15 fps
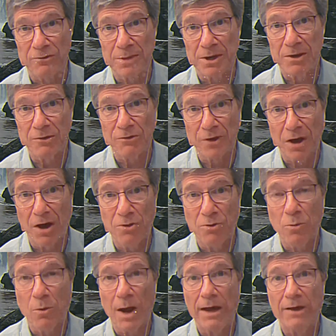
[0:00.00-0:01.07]
because
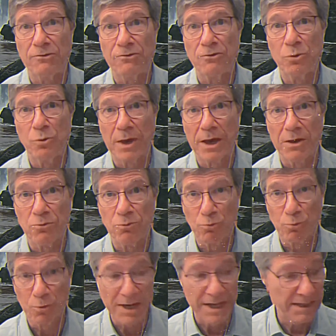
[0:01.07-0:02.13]
otherwise you can
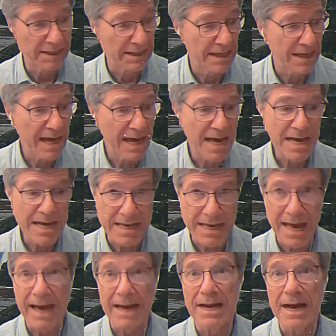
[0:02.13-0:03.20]
really
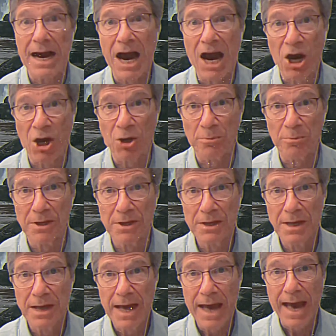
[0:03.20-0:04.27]
get harm.
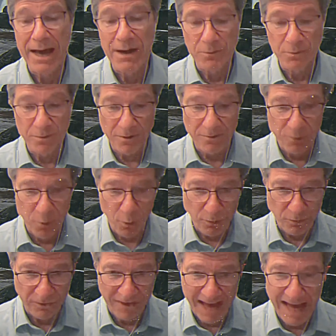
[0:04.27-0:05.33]
And of
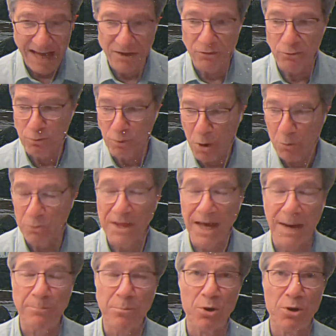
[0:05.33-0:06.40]
course, Keynes wrote
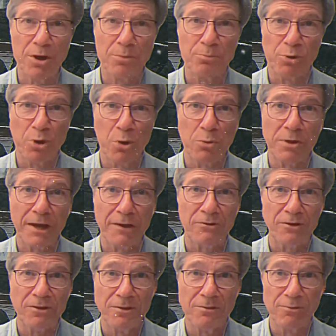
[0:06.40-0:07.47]
that book in
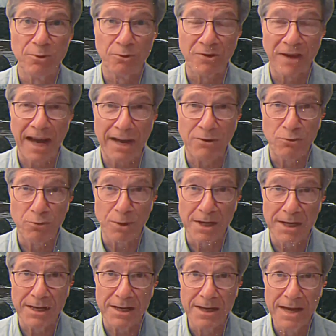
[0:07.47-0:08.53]
protest of the Versailles
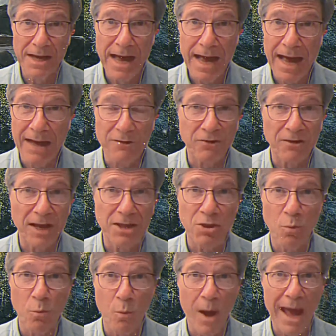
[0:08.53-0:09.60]
Treaty and said the
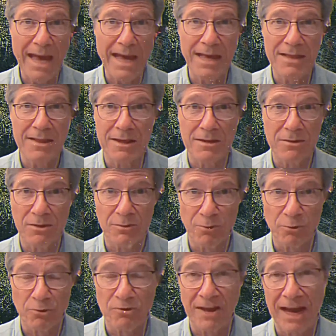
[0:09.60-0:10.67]
way that the
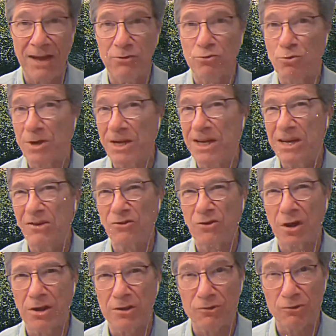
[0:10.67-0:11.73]
Versailles Treaty is
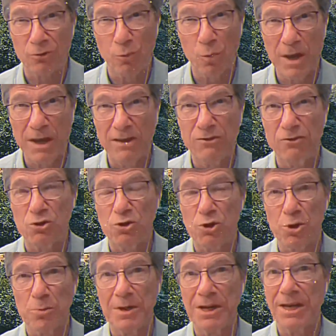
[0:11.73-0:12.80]
going to squeeze
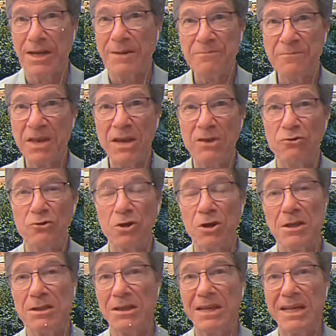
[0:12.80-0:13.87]
Germany is going to
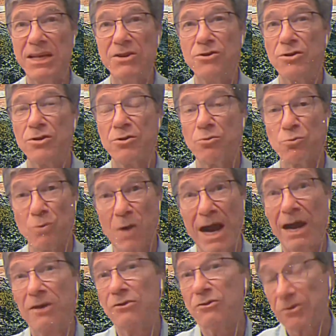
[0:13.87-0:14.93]
lead to the
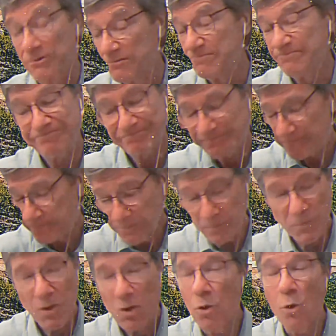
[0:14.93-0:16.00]
rise of
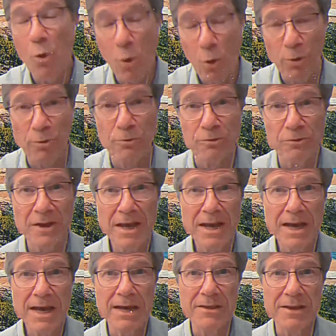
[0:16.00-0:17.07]
horrors in the